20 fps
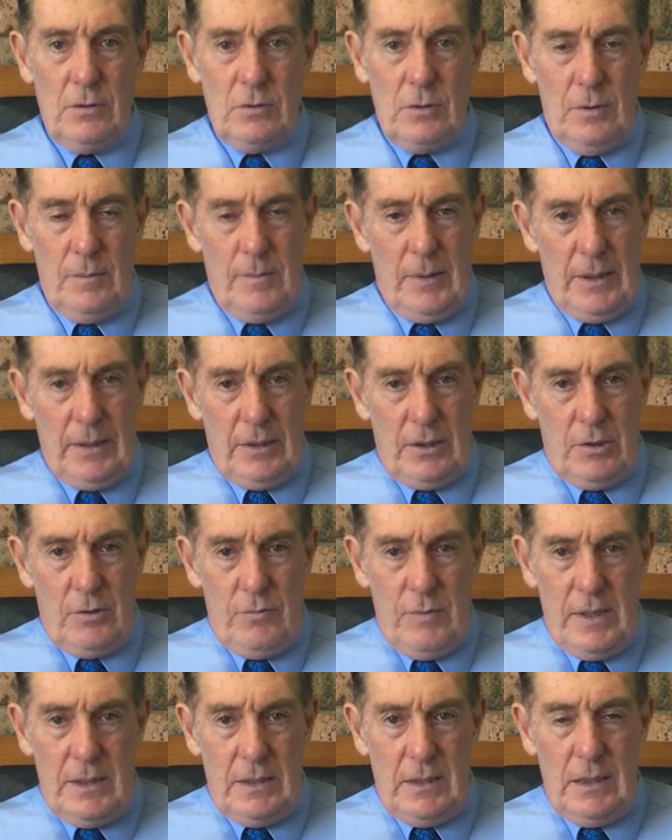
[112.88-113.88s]
So by
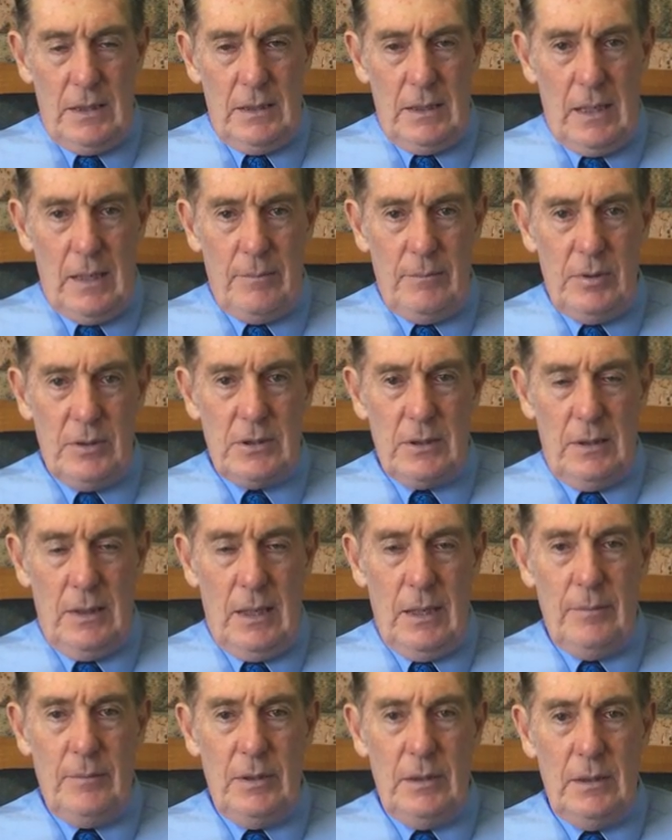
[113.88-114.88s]
correcting that
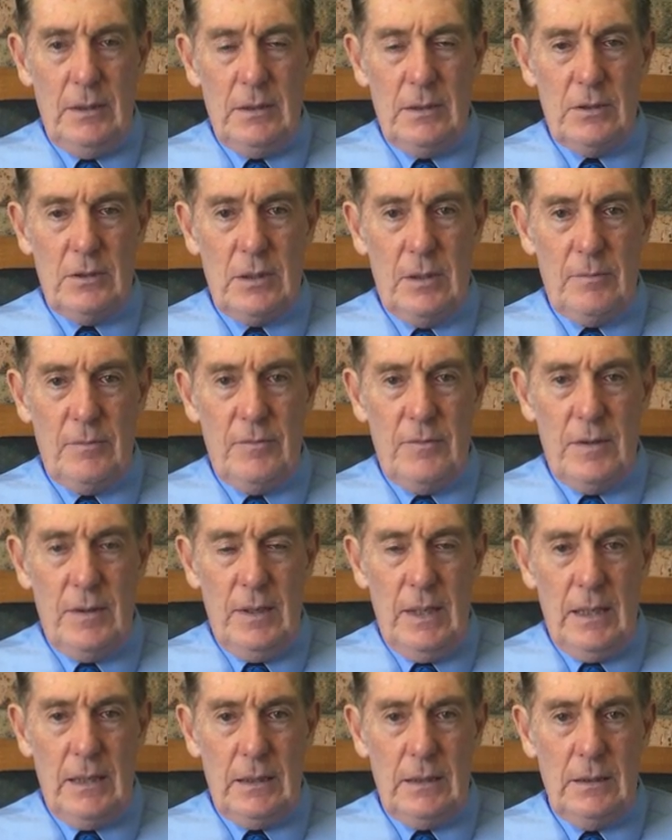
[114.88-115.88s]
misalignment in the top of the
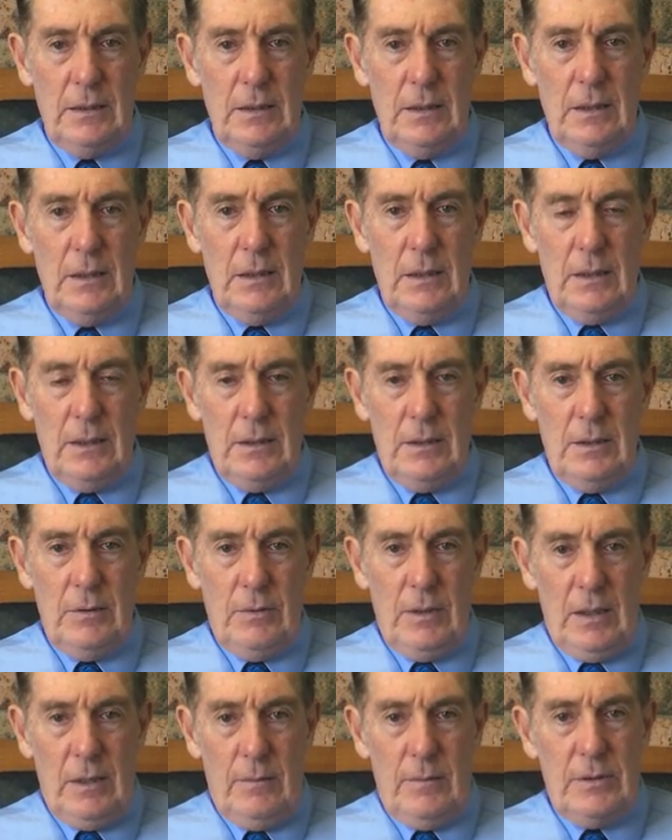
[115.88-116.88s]
neck, they
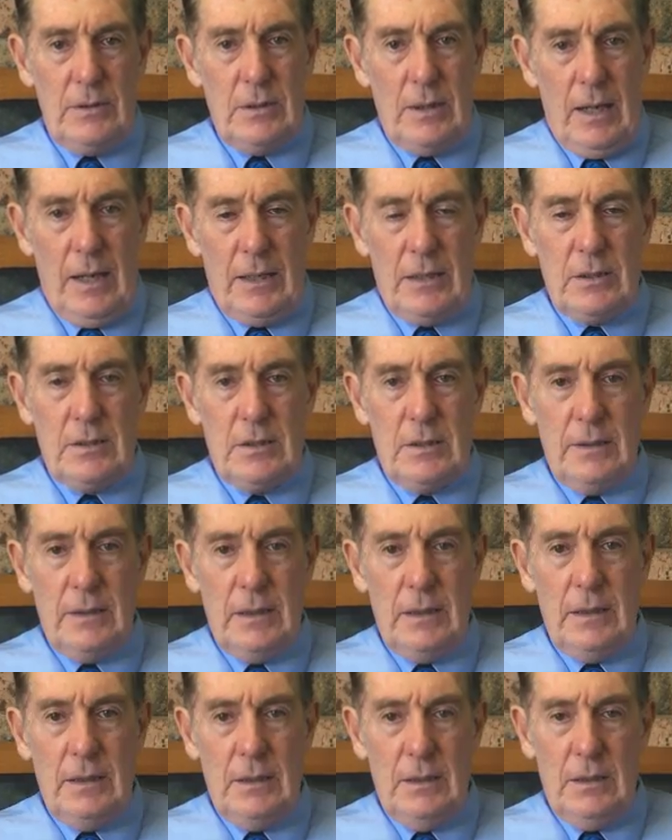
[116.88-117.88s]
were able to
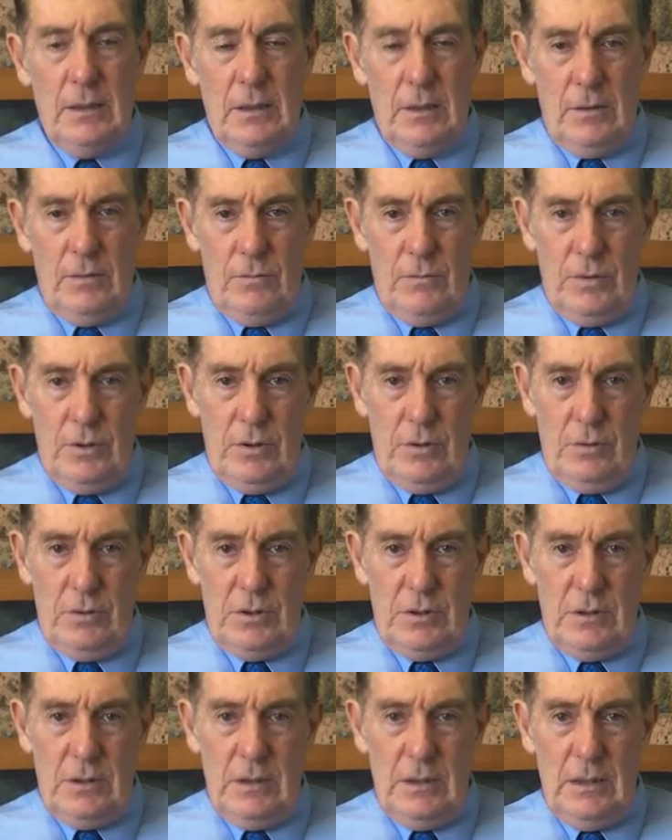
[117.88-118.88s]
actually
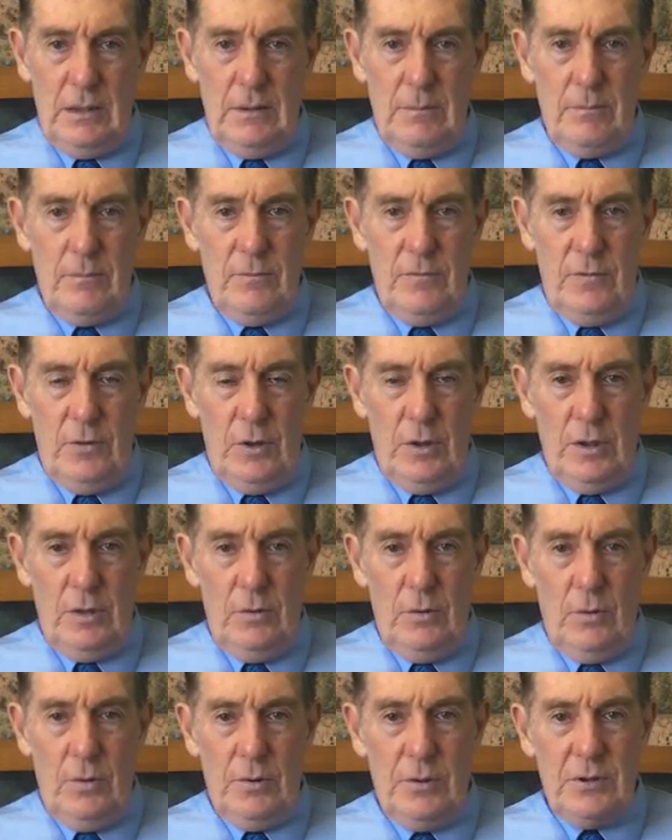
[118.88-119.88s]
reduce the
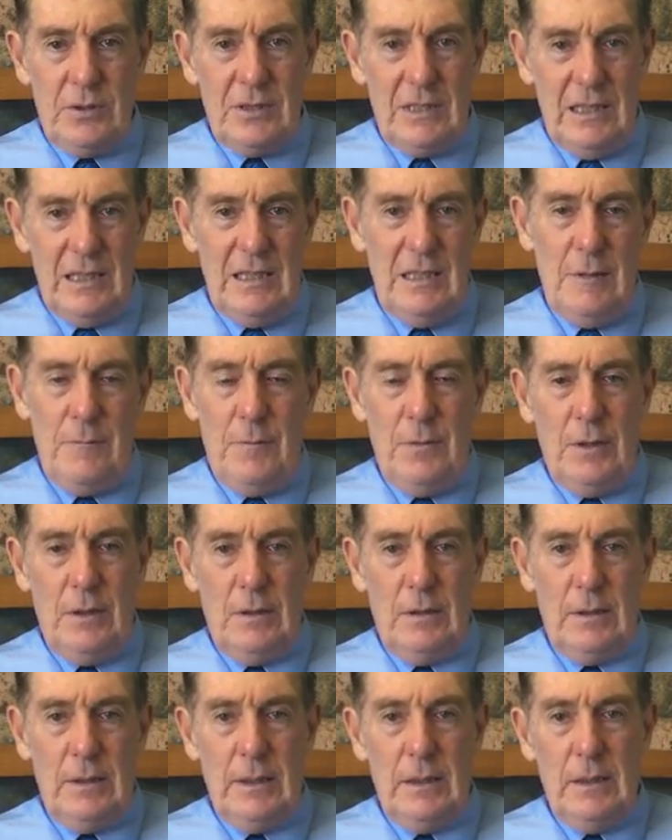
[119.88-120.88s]
vertigo
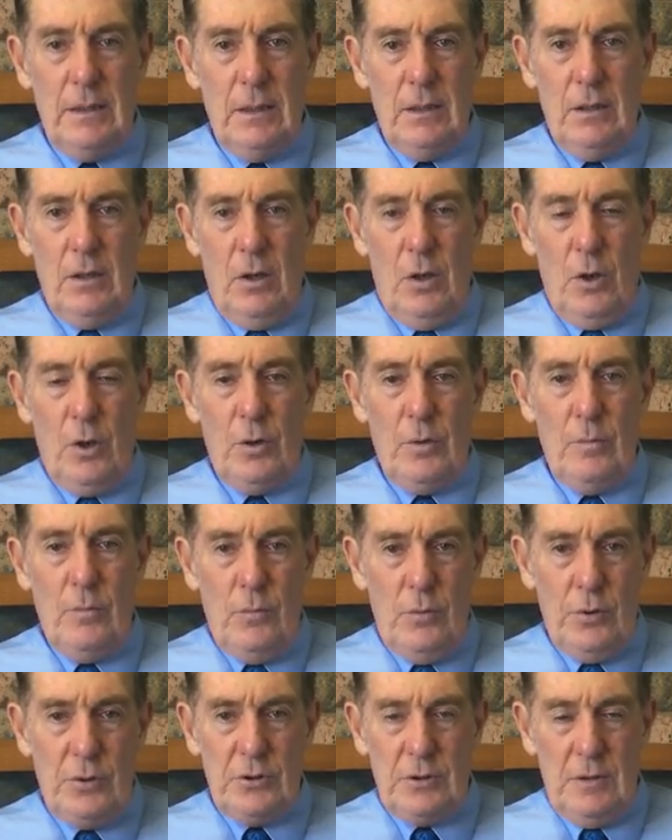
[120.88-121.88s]
significantly
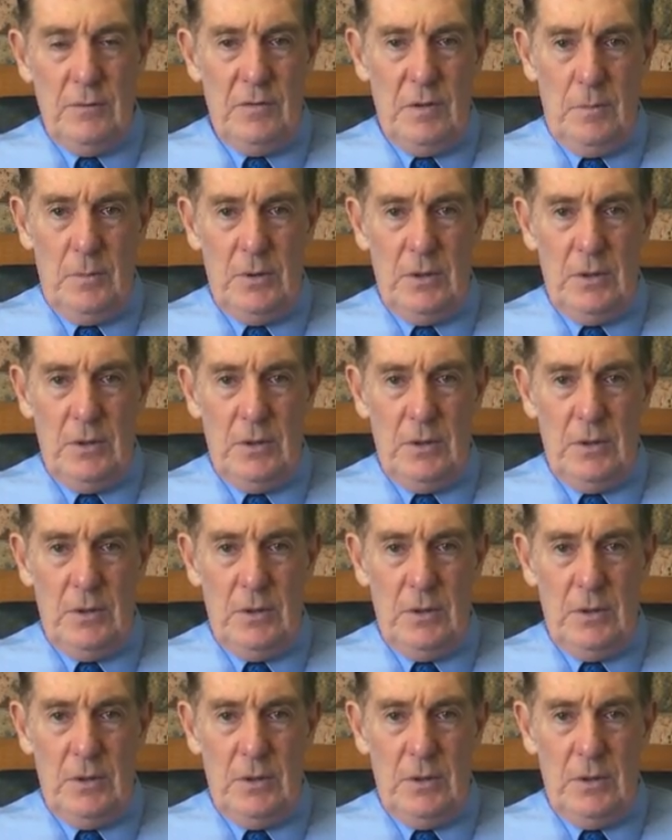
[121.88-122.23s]
on most of the